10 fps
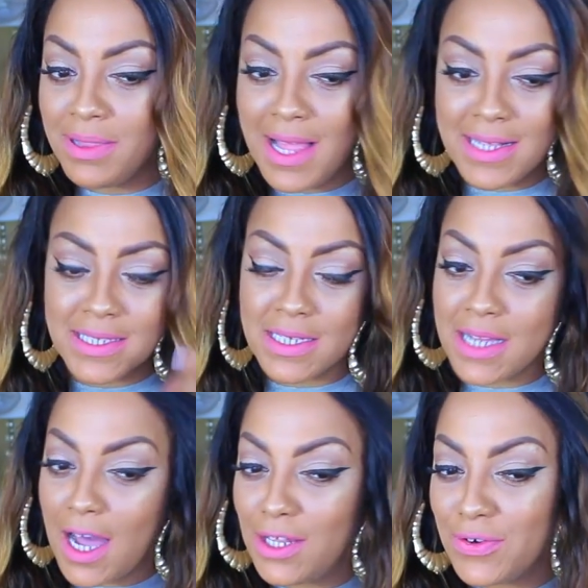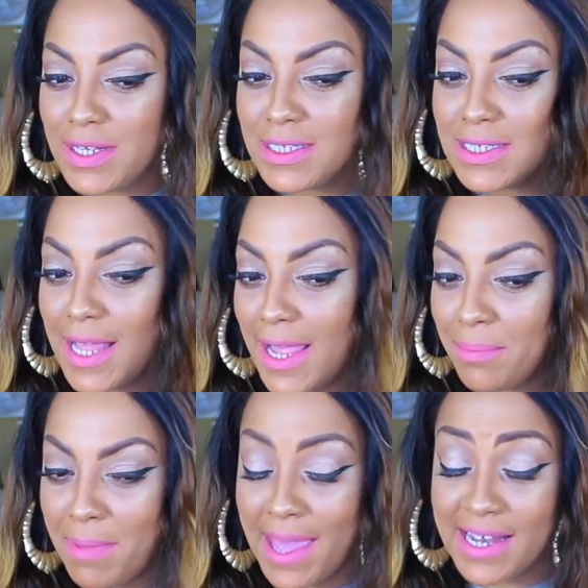Plus the color is
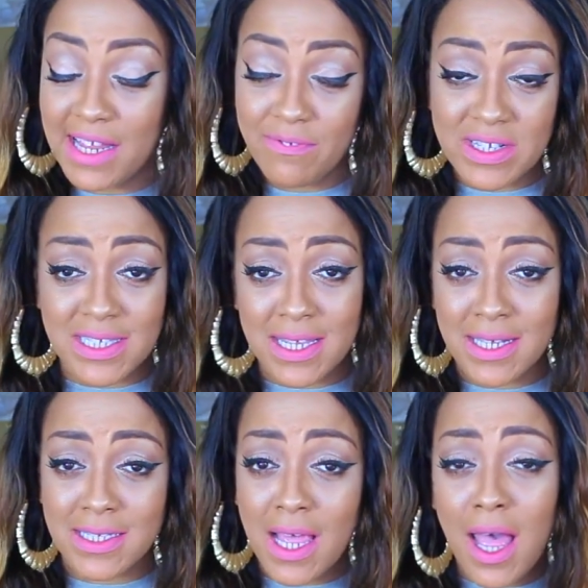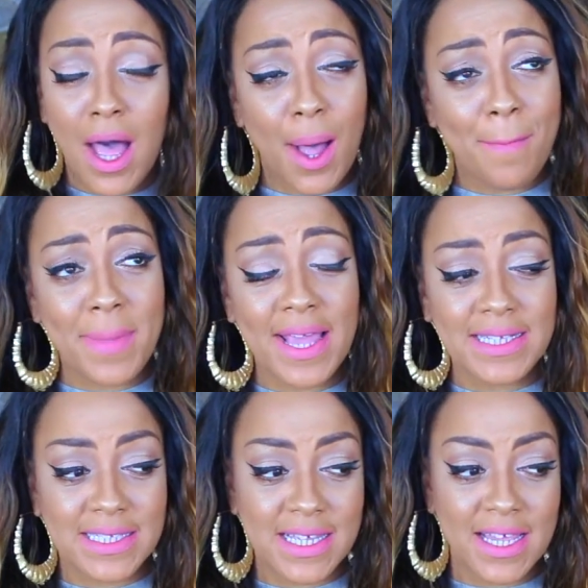like magnificent,
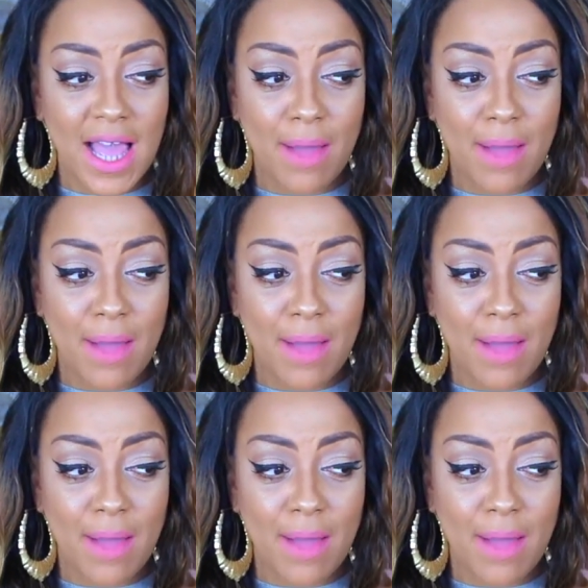amazing.